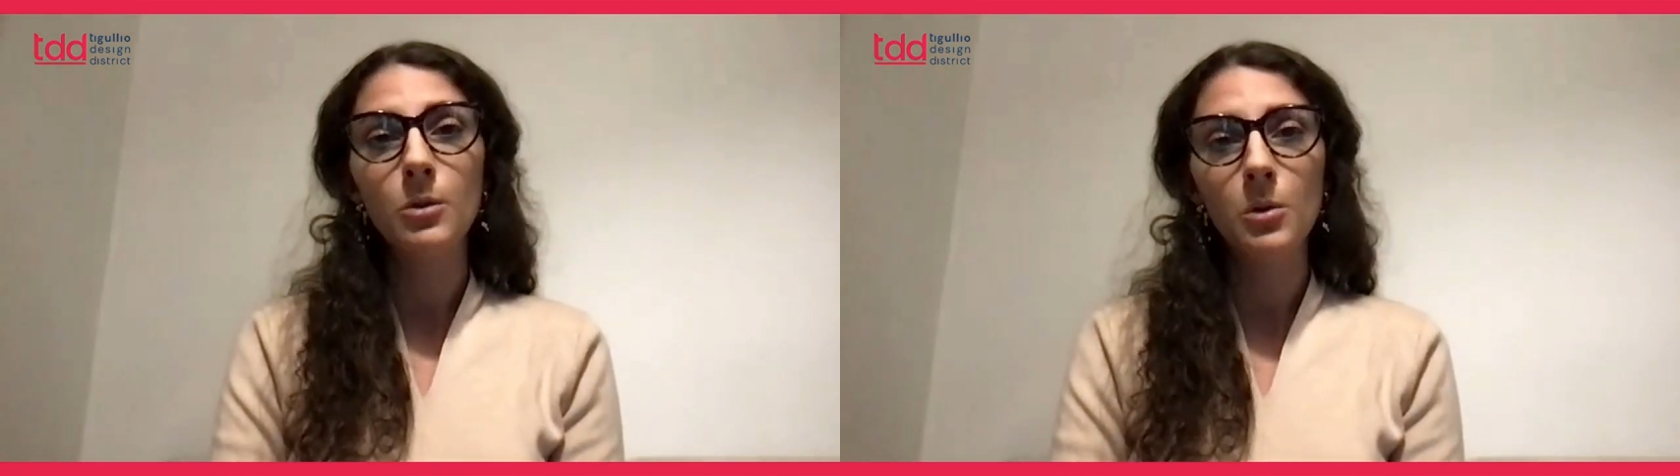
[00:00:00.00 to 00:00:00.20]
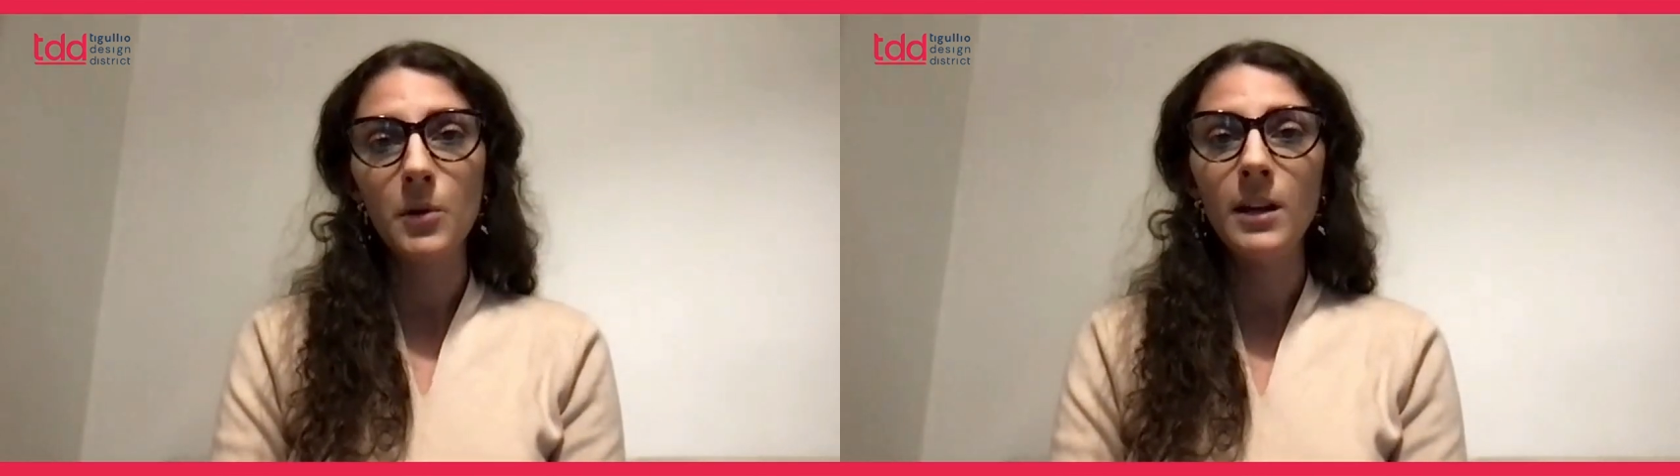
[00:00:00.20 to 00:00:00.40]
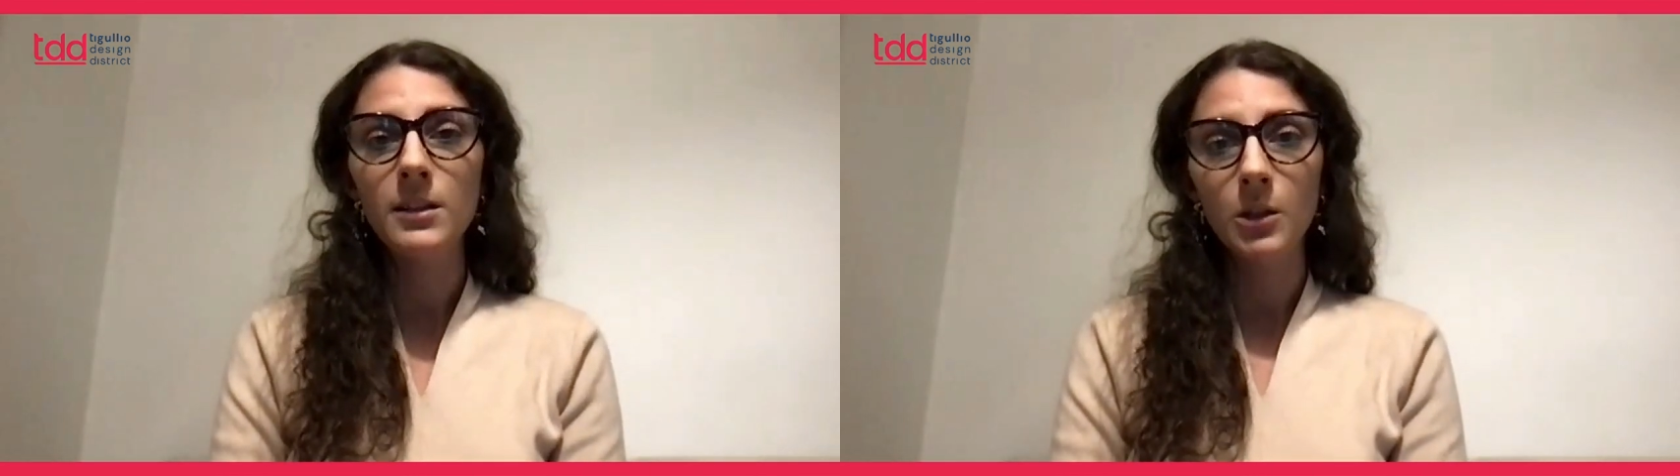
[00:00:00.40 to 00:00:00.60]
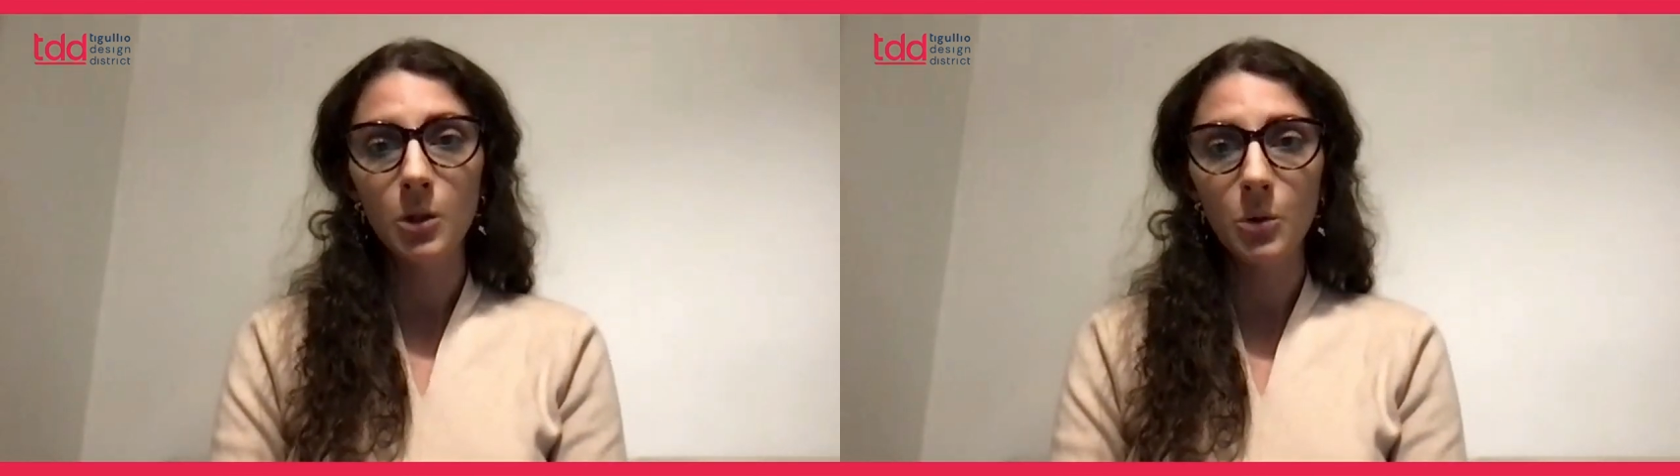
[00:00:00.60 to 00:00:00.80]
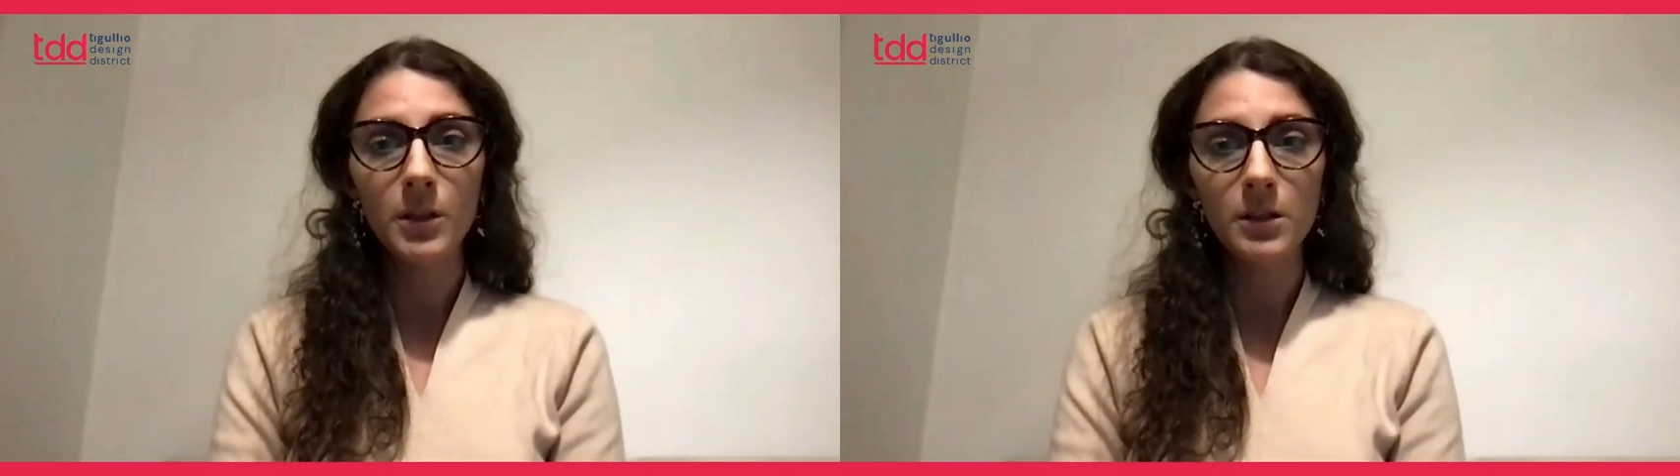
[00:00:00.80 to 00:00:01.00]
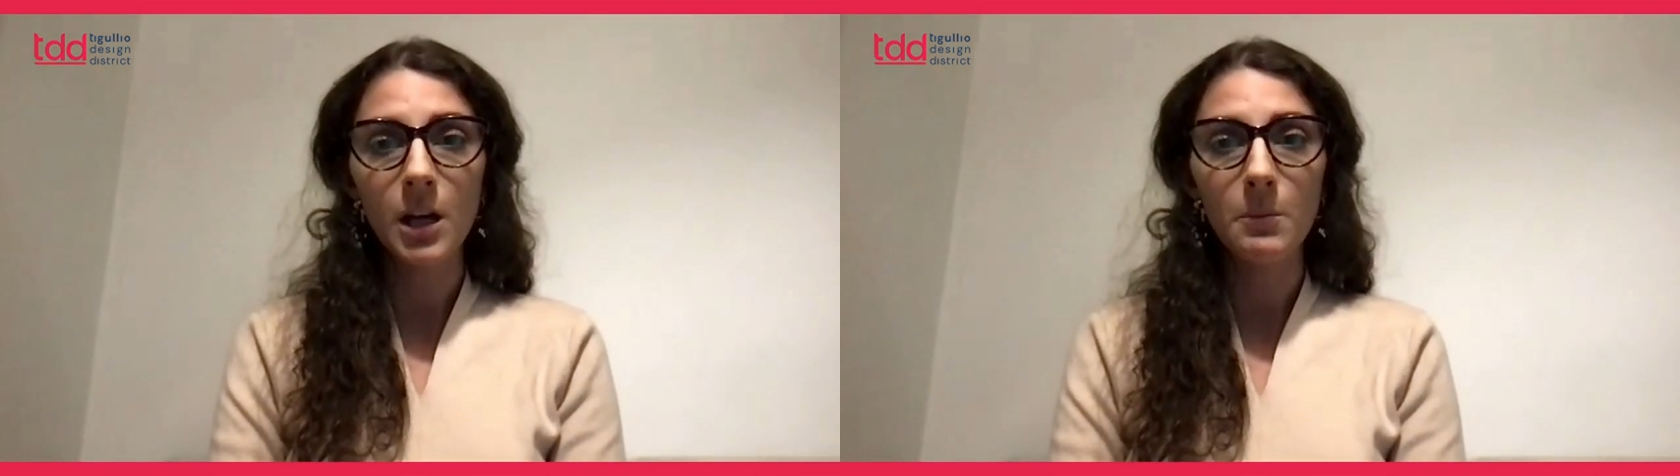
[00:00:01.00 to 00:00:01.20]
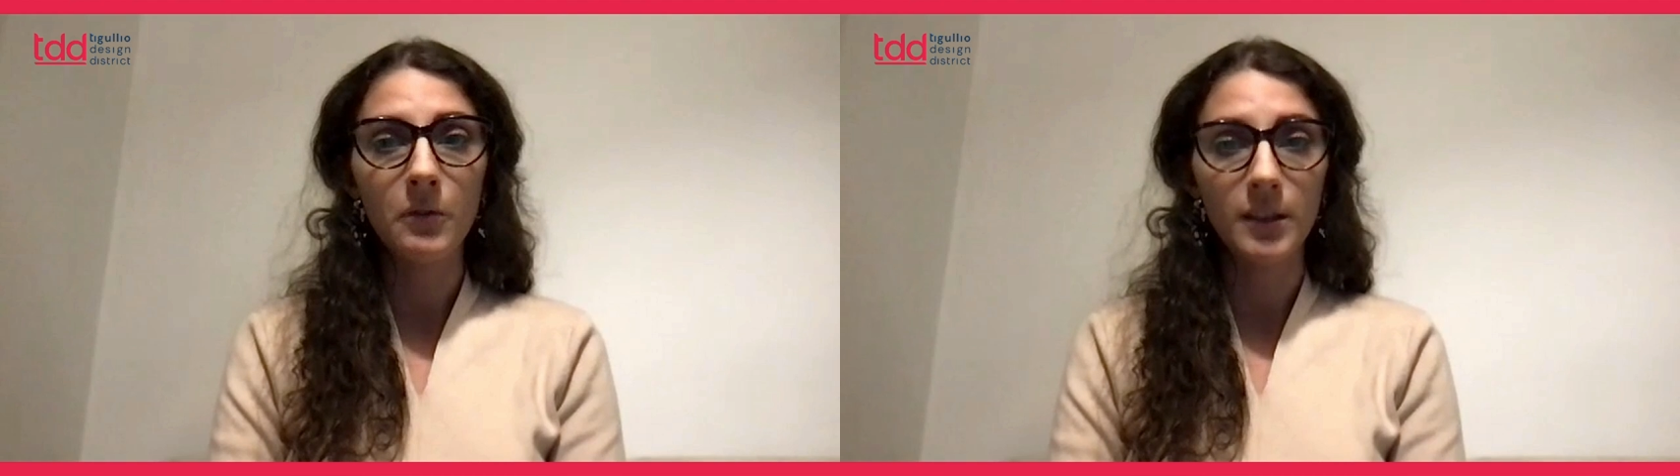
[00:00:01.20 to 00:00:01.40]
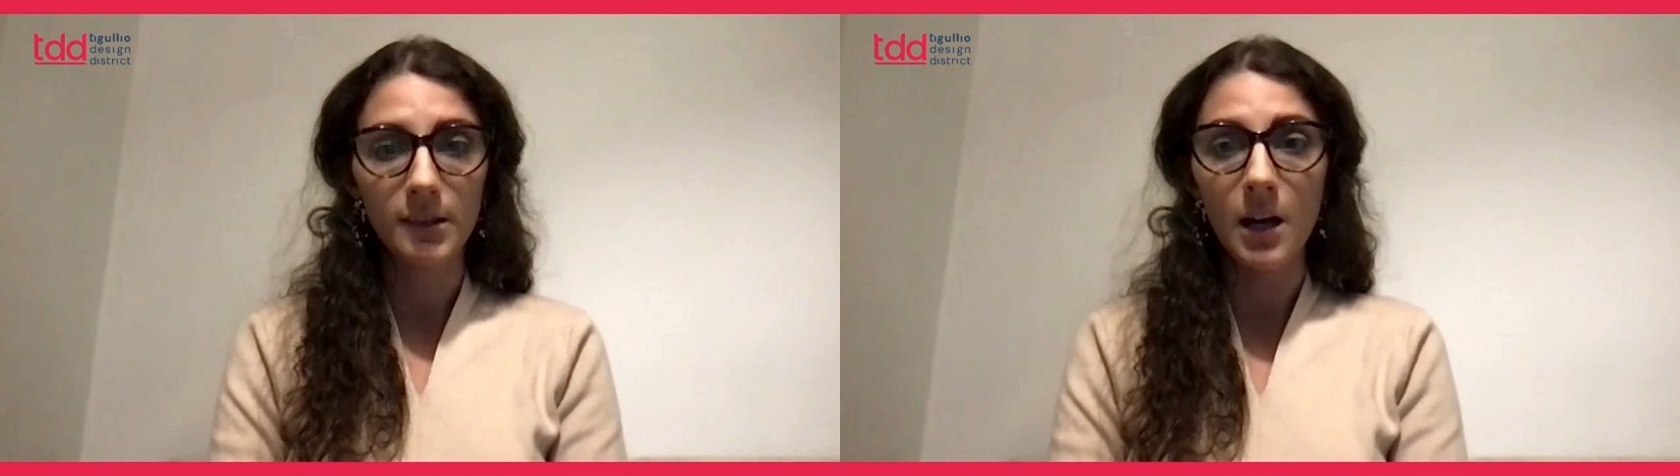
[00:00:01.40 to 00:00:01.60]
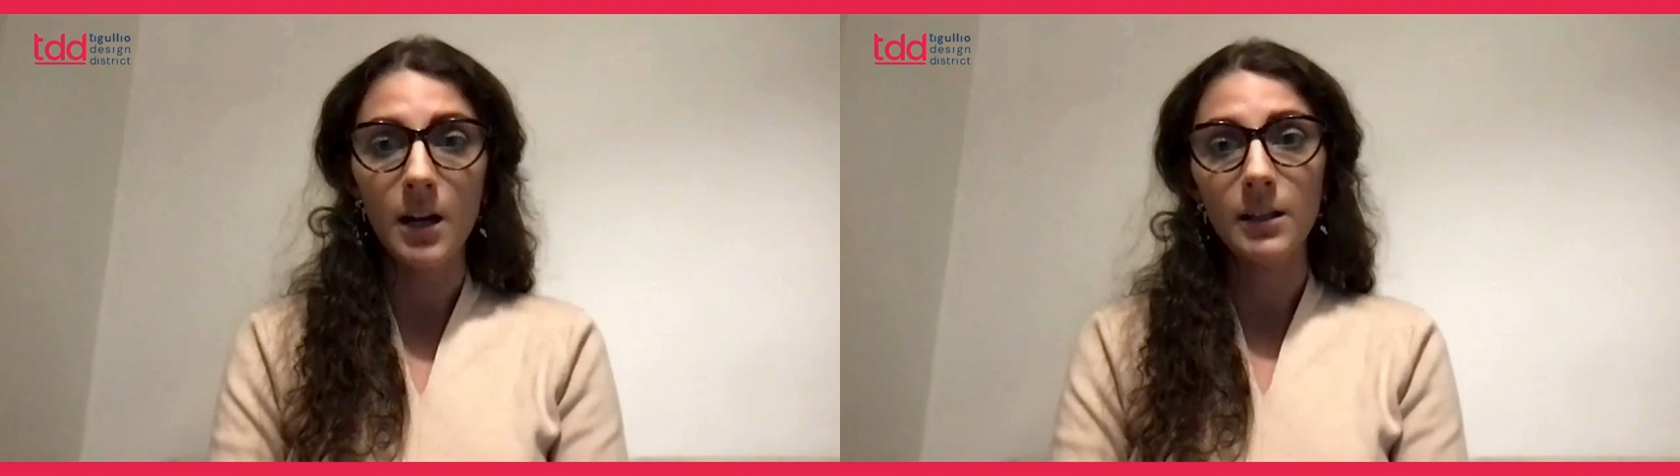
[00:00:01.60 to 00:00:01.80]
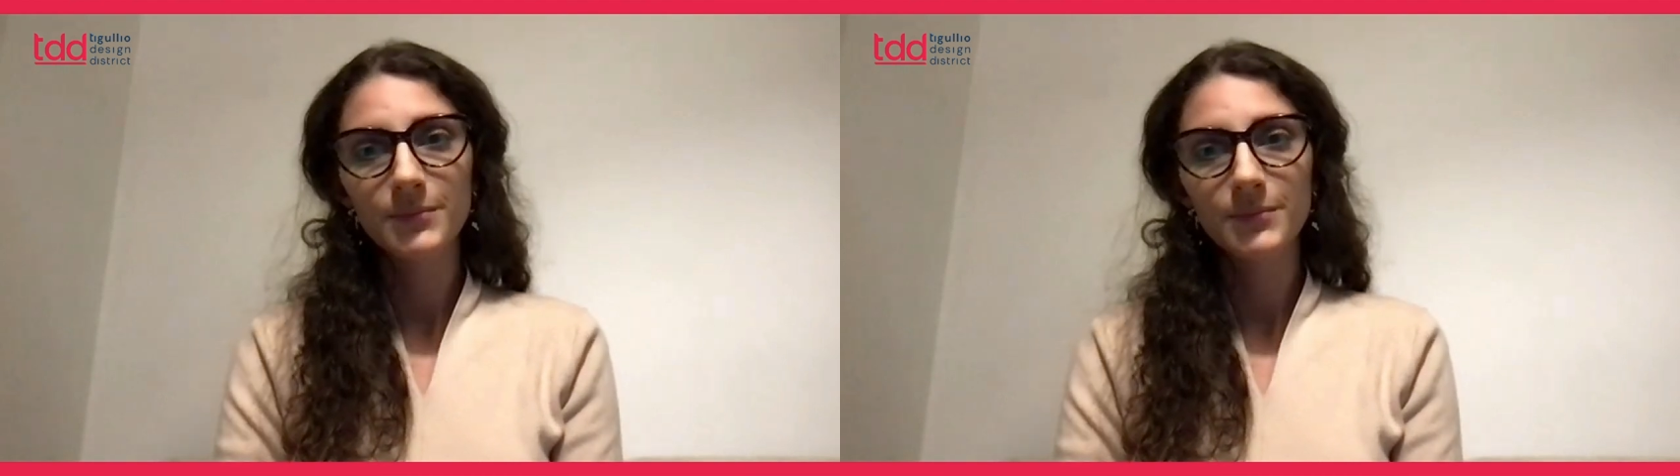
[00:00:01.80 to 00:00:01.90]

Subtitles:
create a newer type of design.